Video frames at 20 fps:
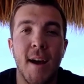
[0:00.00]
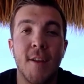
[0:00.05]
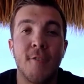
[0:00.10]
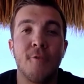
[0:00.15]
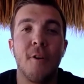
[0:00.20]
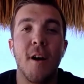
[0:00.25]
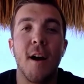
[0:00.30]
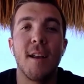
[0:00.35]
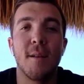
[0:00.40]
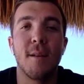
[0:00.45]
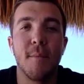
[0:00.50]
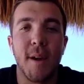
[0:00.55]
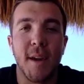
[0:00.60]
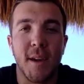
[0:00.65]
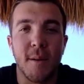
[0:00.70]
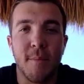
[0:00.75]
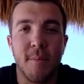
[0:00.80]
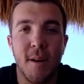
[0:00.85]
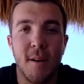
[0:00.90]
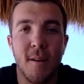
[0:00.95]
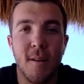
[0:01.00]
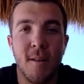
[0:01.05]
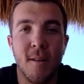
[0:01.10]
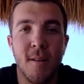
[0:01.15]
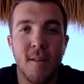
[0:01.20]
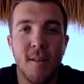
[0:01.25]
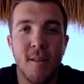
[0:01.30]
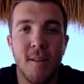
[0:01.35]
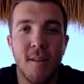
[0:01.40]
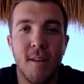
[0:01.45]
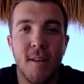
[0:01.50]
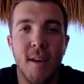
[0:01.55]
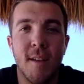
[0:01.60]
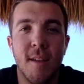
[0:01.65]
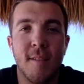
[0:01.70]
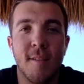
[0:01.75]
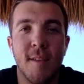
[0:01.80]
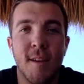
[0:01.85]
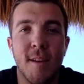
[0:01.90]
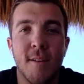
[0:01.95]
I tried to make it better
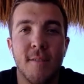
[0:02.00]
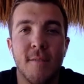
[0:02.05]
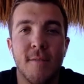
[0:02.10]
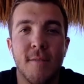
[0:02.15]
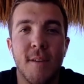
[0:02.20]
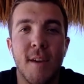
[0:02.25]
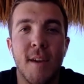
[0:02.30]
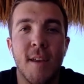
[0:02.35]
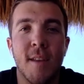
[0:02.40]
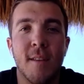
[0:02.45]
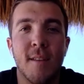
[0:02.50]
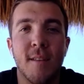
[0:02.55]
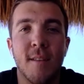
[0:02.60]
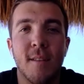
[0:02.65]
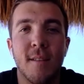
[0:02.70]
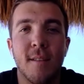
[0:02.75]
instead of it